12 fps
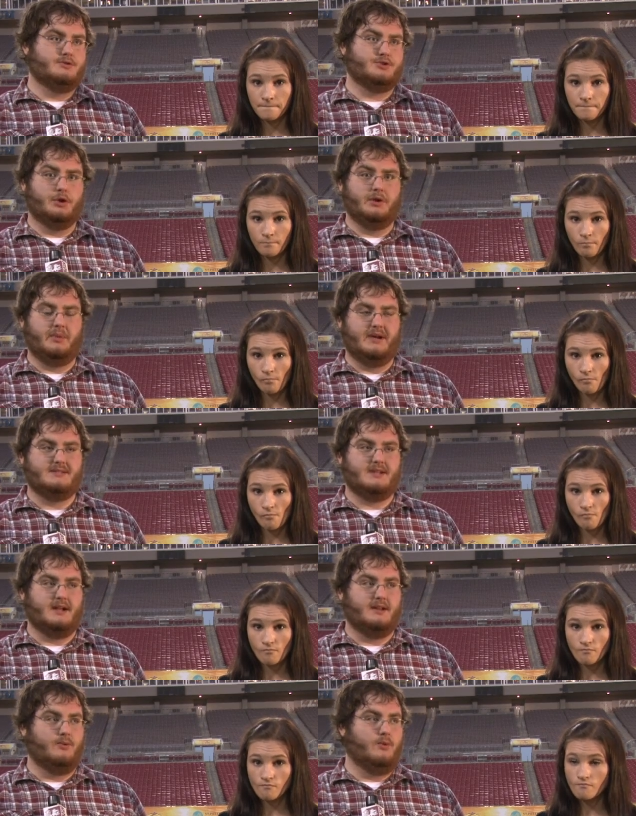Speaker 1: solely based
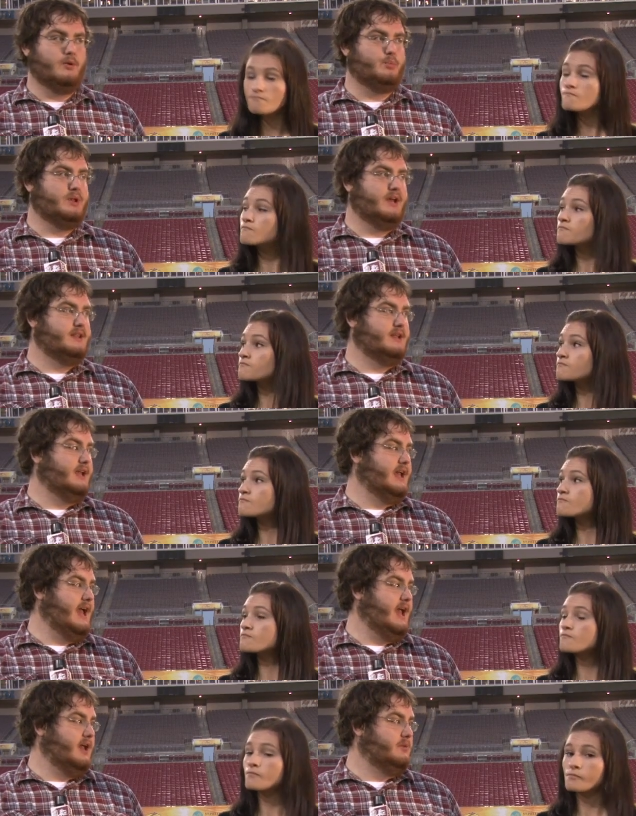on the one play that he
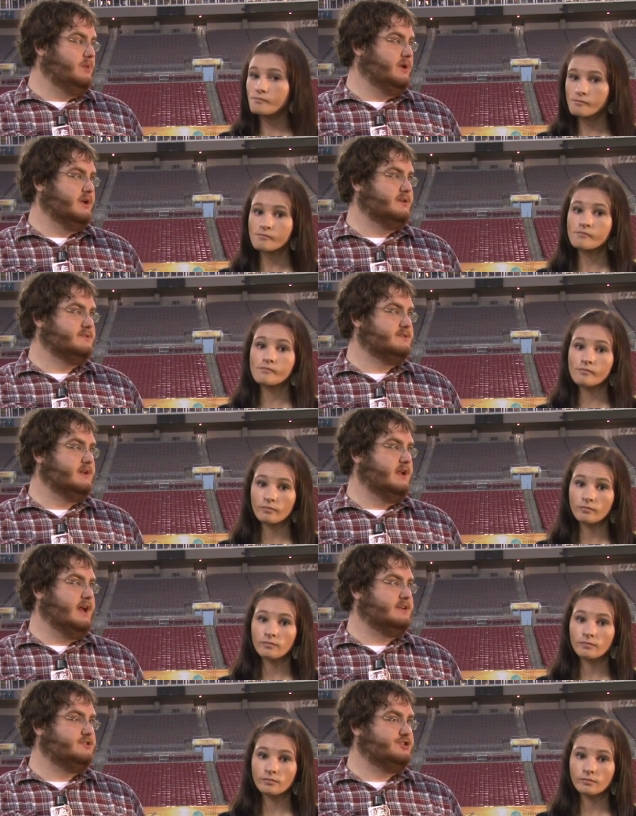had because
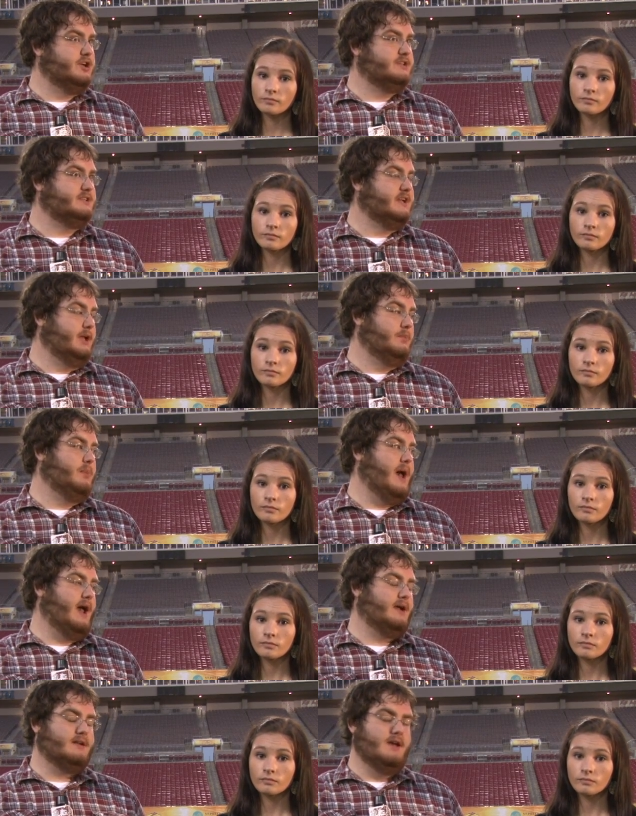it had such an
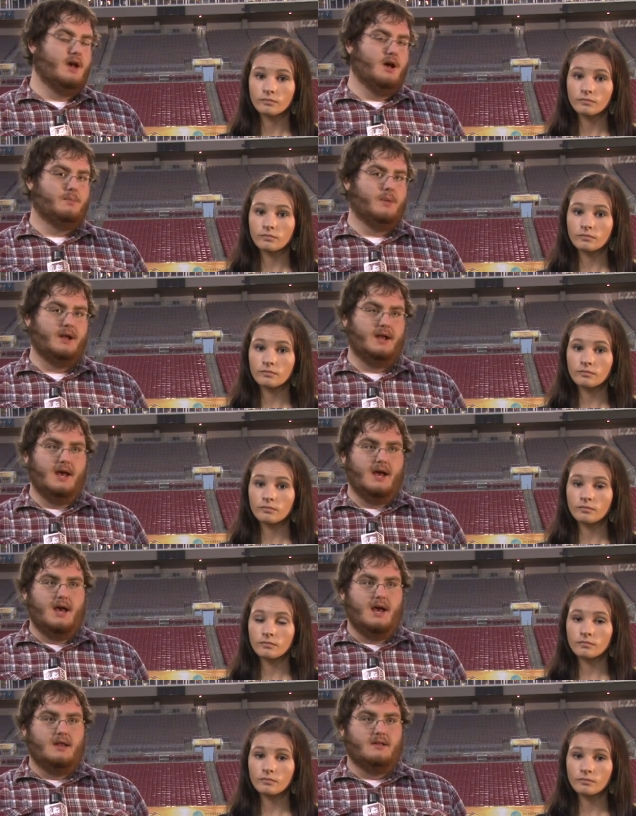impact. But
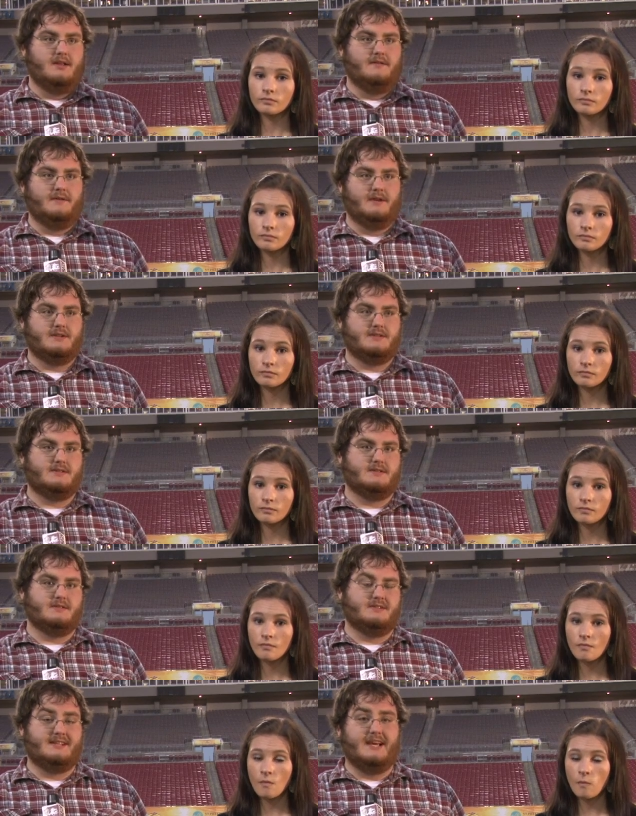the defense,
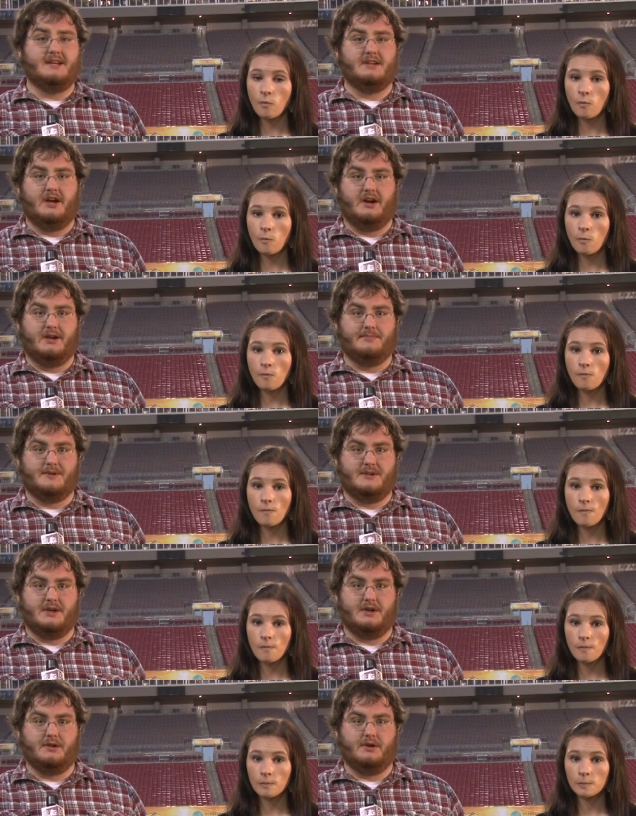the secondary in
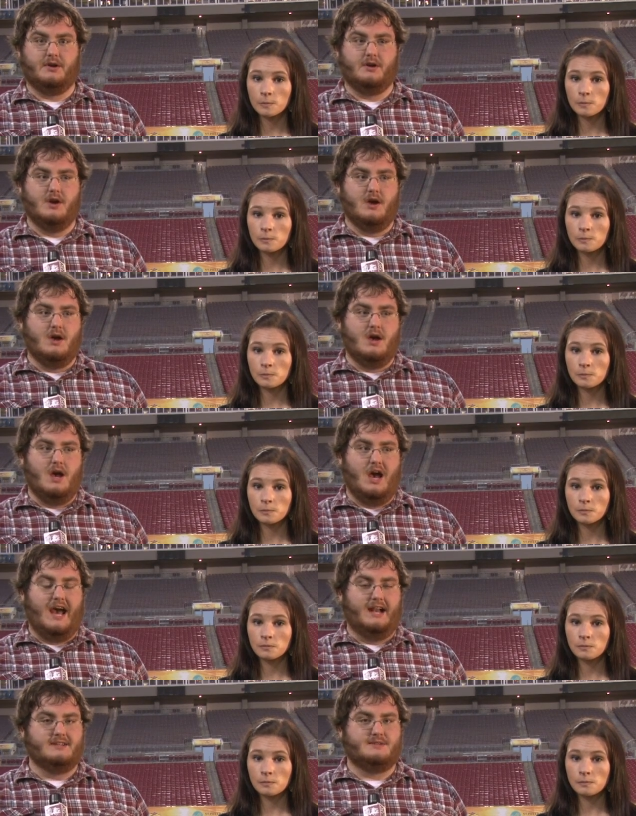particular,
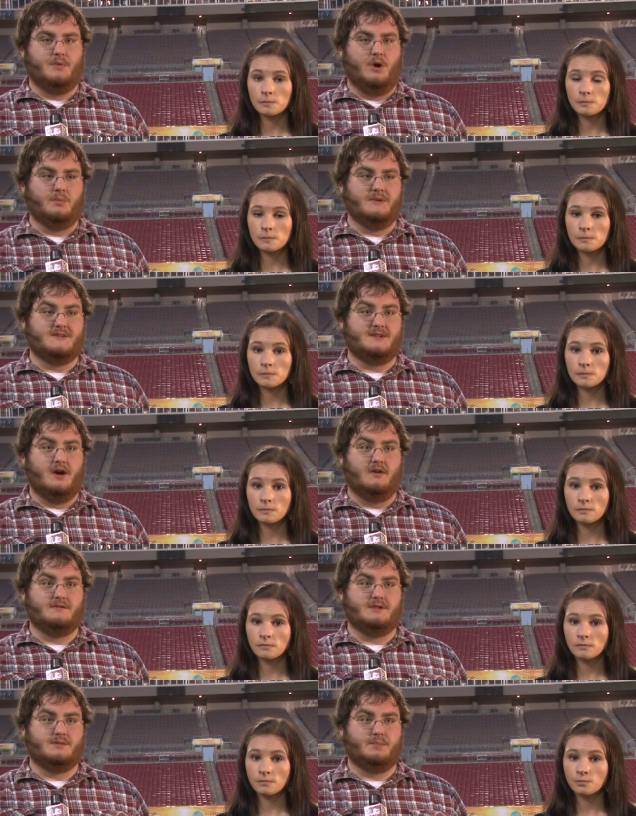had its moments
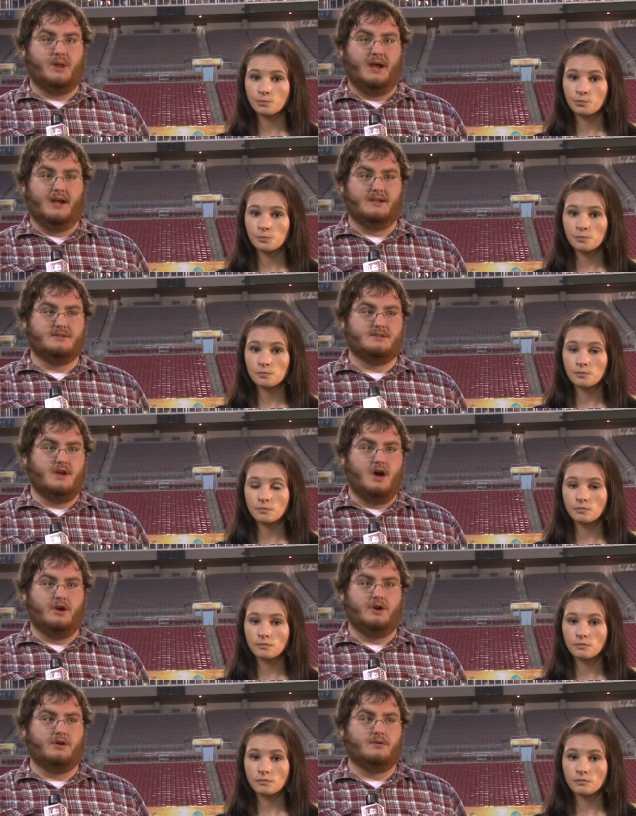of just playing just
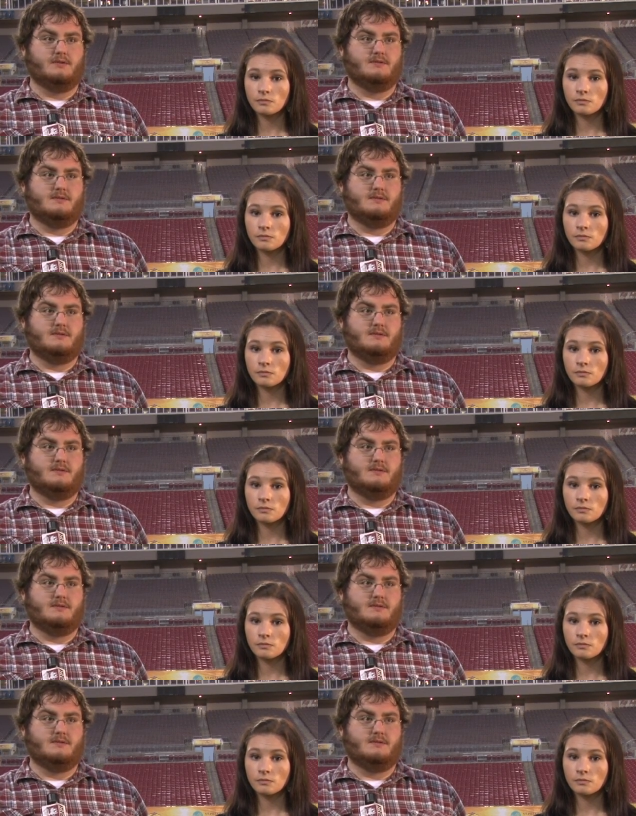utter